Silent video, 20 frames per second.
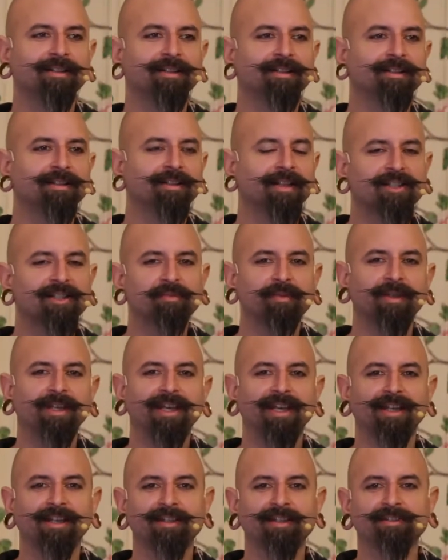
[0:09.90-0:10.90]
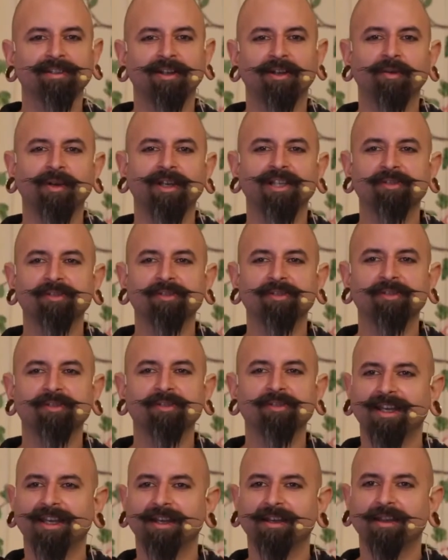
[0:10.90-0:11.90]
Let's begin, as always, by
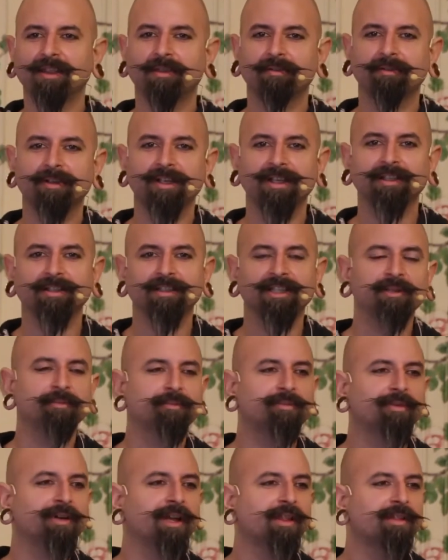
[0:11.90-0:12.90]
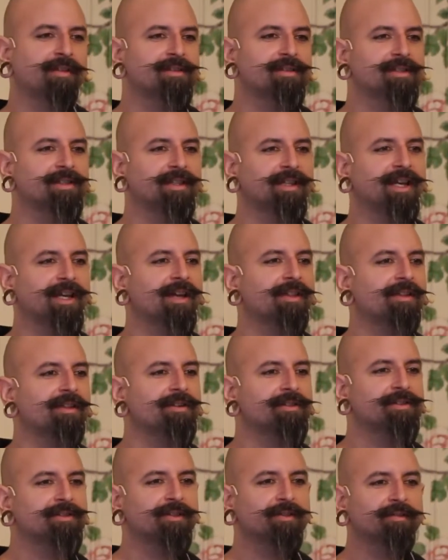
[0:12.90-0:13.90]
taking 3 deep breaths
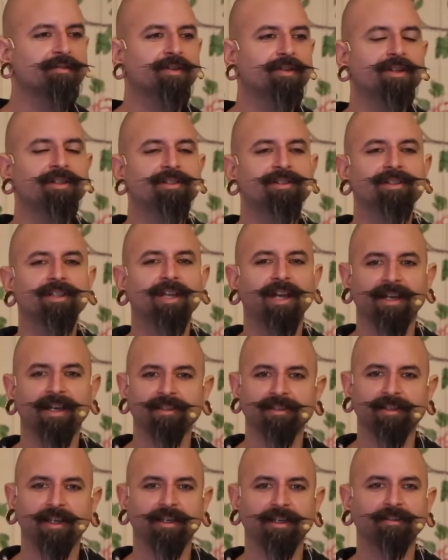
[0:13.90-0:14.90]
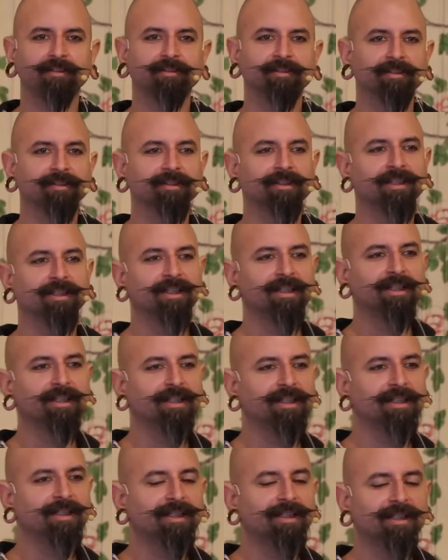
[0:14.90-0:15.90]
together. So first, exhale,
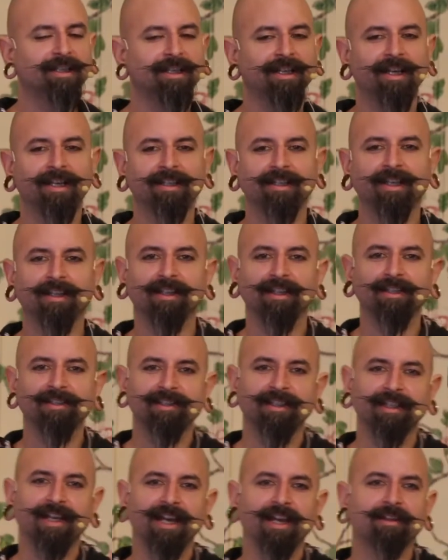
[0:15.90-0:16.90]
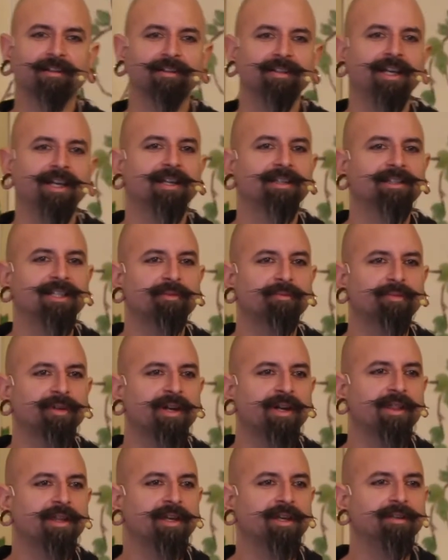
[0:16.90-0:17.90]
and then let's together take a deep
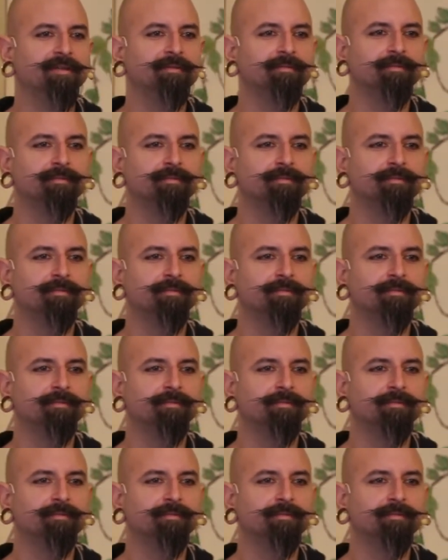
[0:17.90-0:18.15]
breath in.